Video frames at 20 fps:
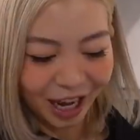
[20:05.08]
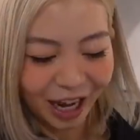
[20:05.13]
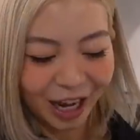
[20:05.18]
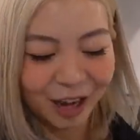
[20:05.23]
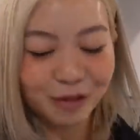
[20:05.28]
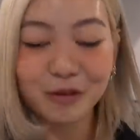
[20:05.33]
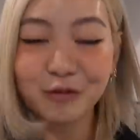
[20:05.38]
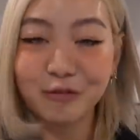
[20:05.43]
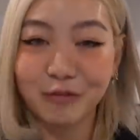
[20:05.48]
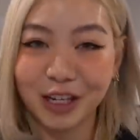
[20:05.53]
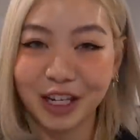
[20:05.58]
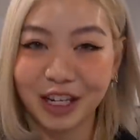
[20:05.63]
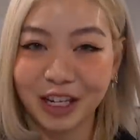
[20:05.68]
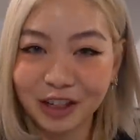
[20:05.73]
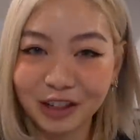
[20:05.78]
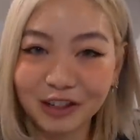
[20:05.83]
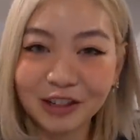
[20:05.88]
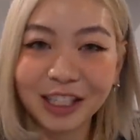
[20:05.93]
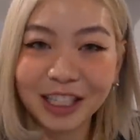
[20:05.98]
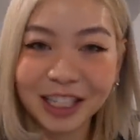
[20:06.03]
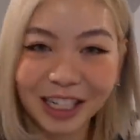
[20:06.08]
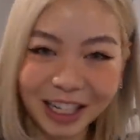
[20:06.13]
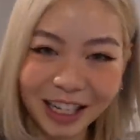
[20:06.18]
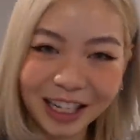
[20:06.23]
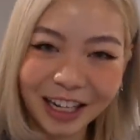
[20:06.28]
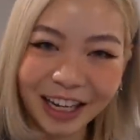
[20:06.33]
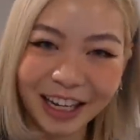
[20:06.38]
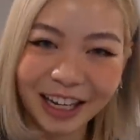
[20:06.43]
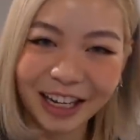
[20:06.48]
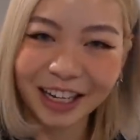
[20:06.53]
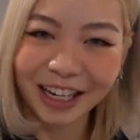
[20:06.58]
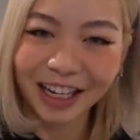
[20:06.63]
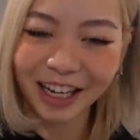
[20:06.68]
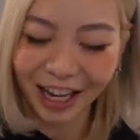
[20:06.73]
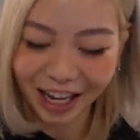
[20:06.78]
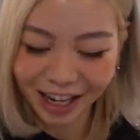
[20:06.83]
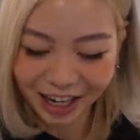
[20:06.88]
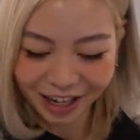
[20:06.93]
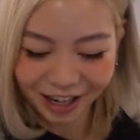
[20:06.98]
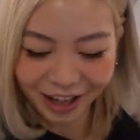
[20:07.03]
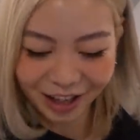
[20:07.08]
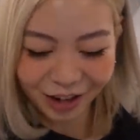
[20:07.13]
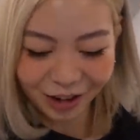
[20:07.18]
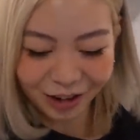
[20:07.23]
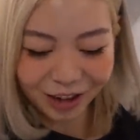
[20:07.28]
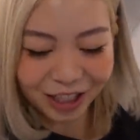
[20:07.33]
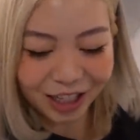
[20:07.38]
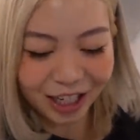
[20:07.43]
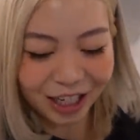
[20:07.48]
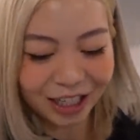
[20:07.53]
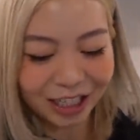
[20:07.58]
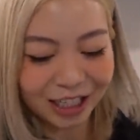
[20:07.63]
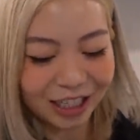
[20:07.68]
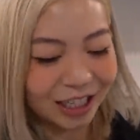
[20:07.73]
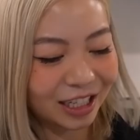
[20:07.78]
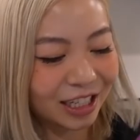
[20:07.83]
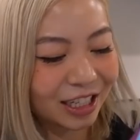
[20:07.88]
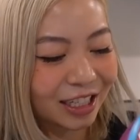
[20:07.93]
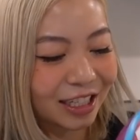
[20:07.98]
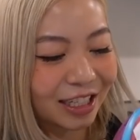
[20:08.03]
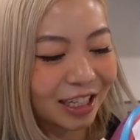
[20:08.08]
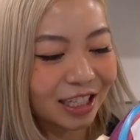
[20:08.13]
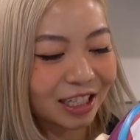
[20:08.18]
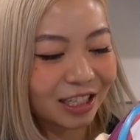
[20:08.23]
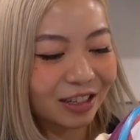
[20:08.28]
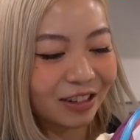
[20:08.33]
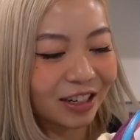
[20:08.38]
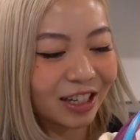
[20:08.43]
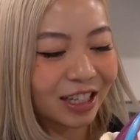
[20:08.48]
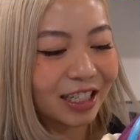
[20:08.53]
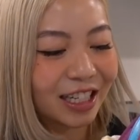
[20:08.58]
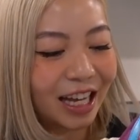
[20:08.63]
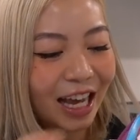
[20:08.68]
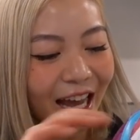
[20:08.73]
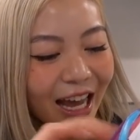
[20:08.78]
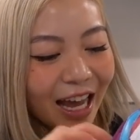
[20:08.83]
I would be interested in getting those like sneaker accessories.